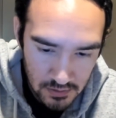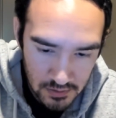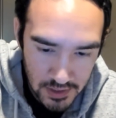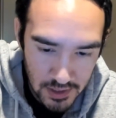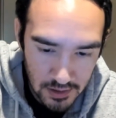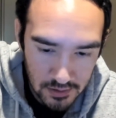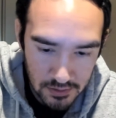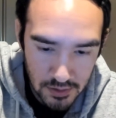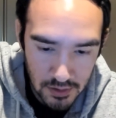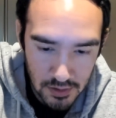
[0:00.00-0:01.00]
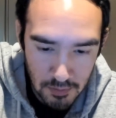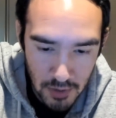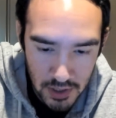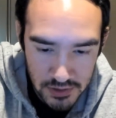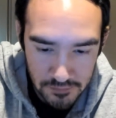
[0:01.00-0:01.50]
yeah, the
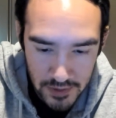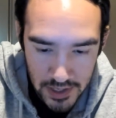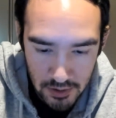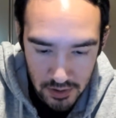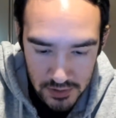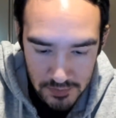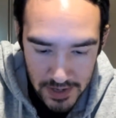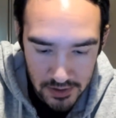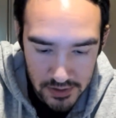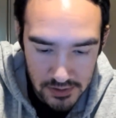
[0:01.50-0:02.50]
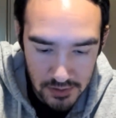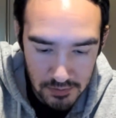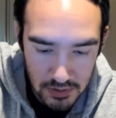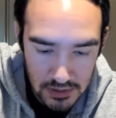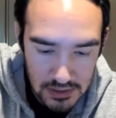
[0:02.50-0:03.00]
margin for error on this pattern is
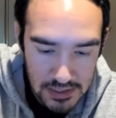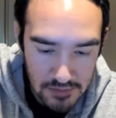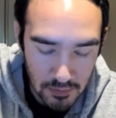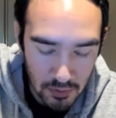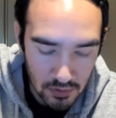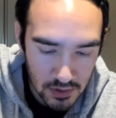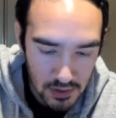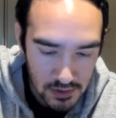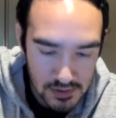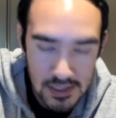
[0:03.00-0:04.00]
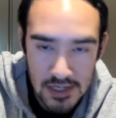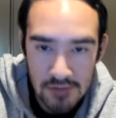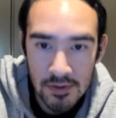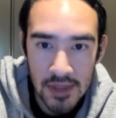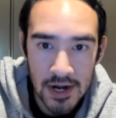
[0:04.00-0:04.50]
unbelievable. See,
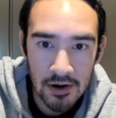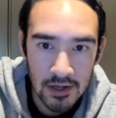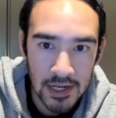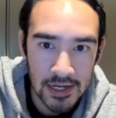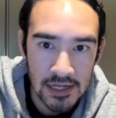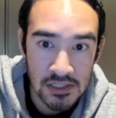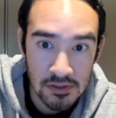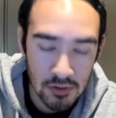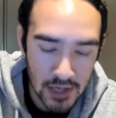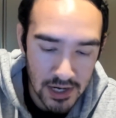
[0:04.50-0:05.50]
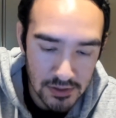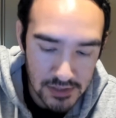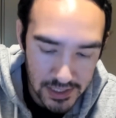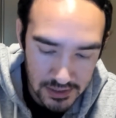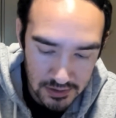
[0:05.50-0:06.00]
even there, like I still kind
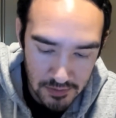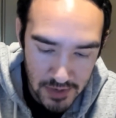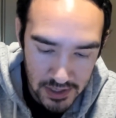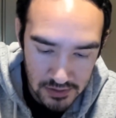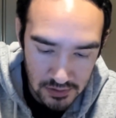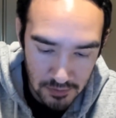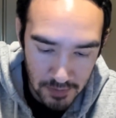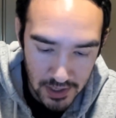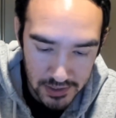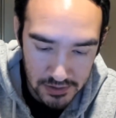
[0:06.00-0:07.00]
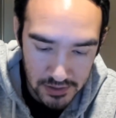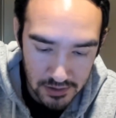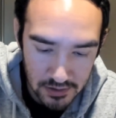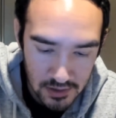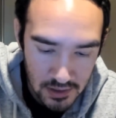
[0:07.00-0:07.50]
of technically made it to the pocket
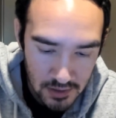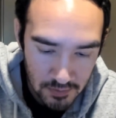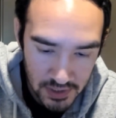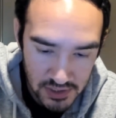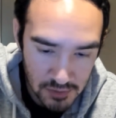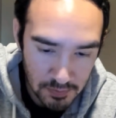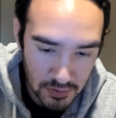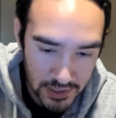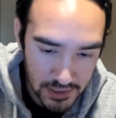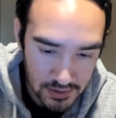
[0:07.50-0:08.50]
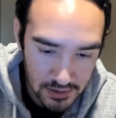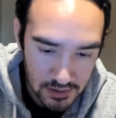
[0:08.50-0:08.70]
there, but I split.